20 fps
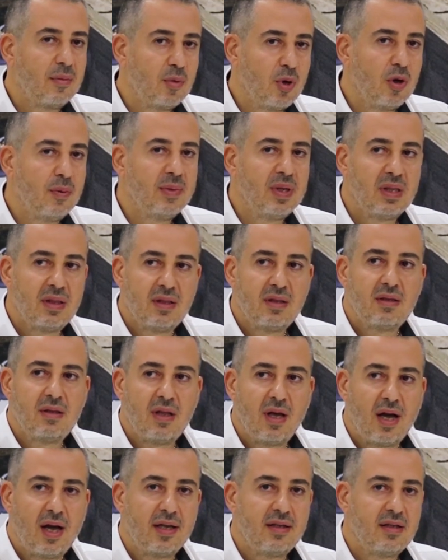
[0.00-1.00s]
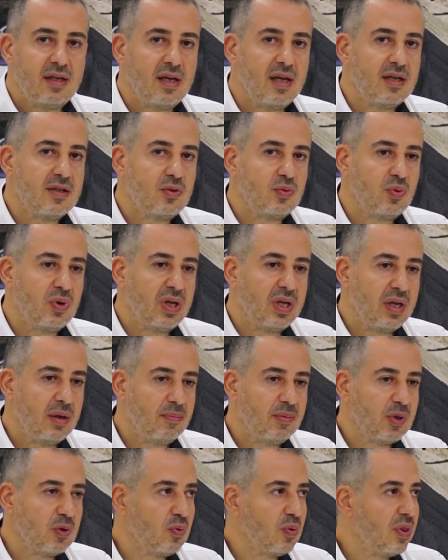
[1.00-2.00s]
the moment, the idea is we
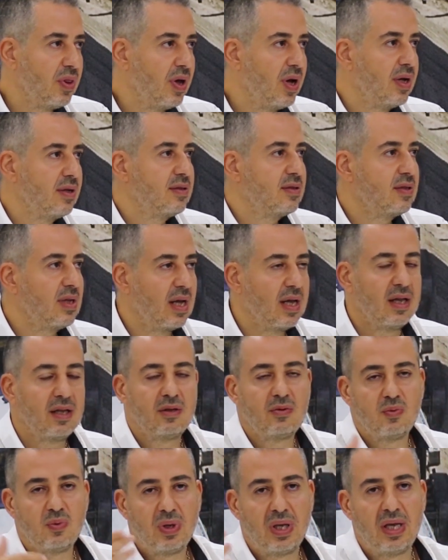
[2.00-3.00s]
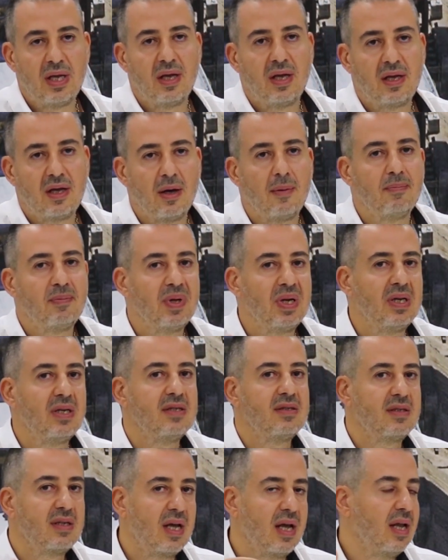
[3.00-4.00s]
keep it with us, and
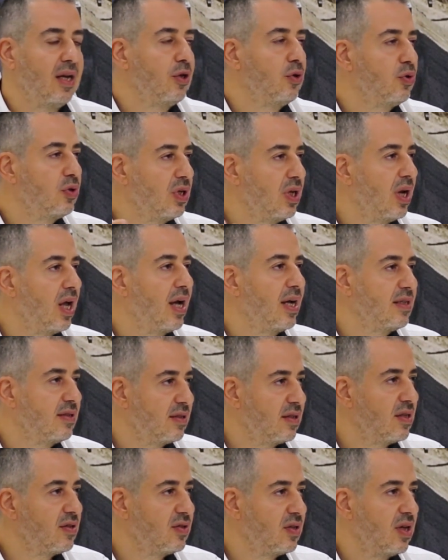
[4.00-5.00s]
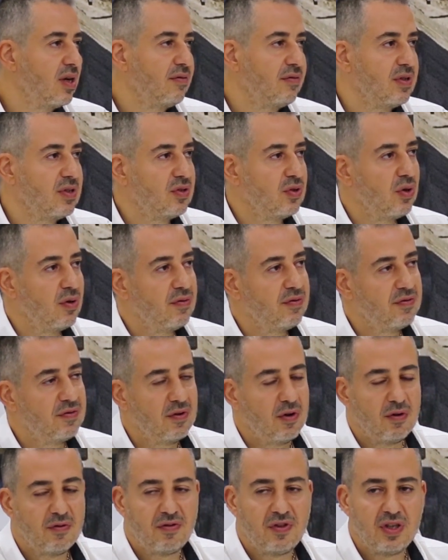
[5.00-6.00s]
companies can utilize the service
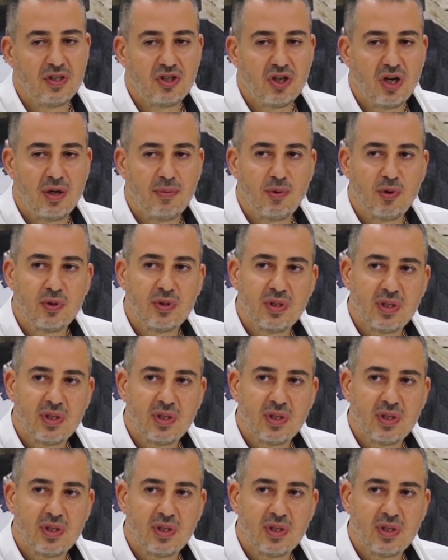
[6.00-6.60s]
of the J-boat.